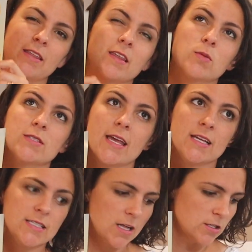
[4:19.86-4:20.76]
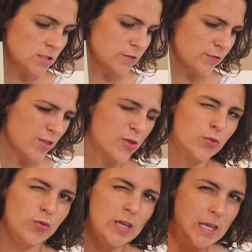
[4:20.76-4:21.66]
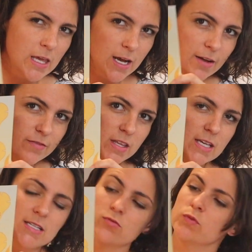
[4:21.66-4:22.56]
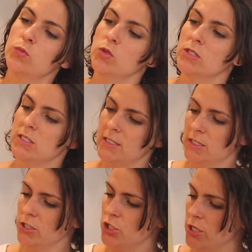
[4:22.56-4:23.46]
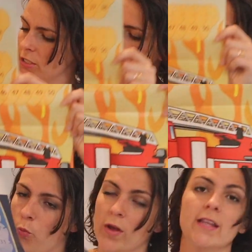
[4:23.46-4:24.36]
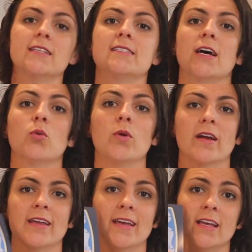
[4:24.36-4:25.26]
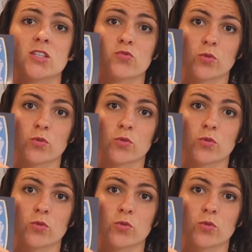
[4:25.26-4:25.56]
I think it was $8 for 3 of these reward sticker charts. When he's done wearing it, his